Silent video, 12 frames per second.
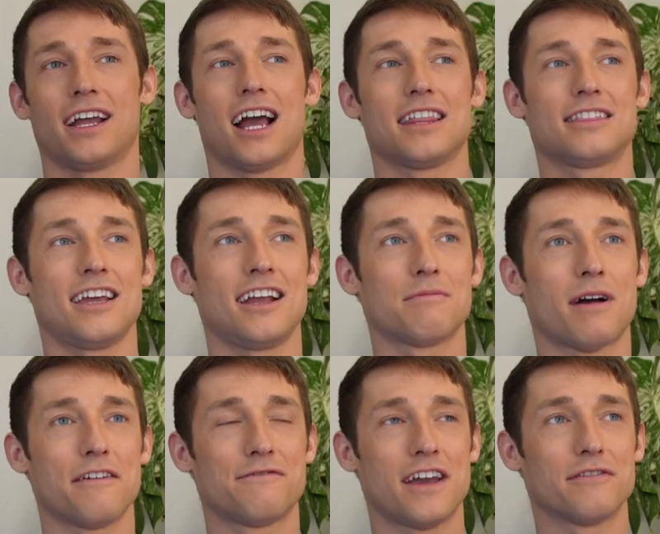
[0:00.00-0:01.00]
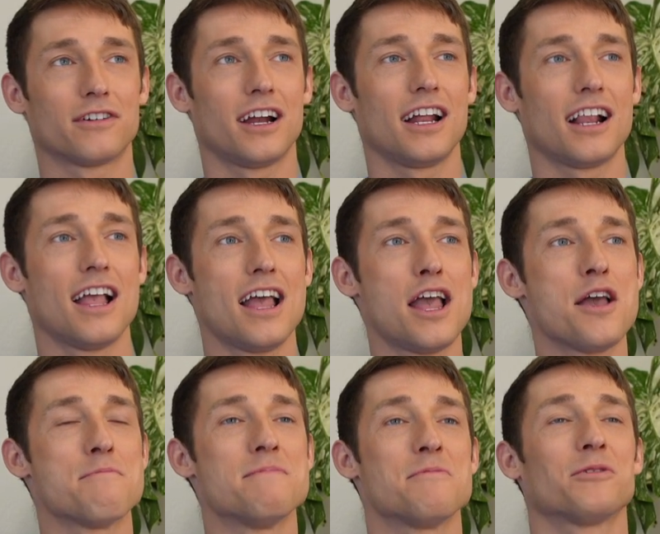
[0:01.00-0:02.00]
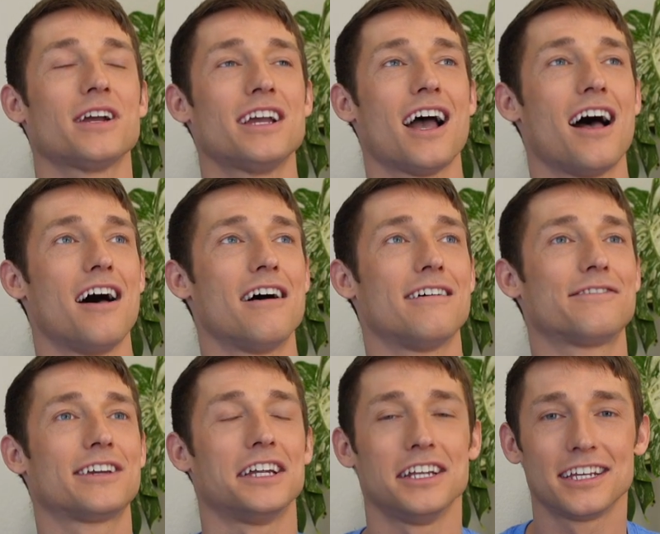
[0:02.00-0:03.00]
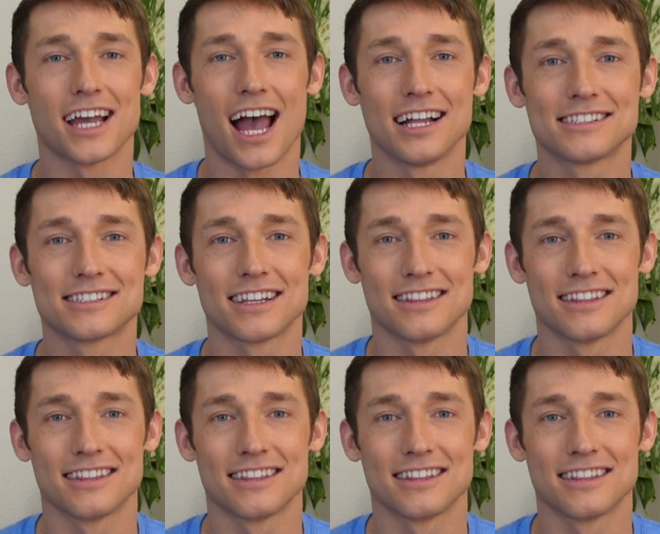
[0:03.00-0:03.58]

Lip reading: And I think my favorite memory of Kitty Cats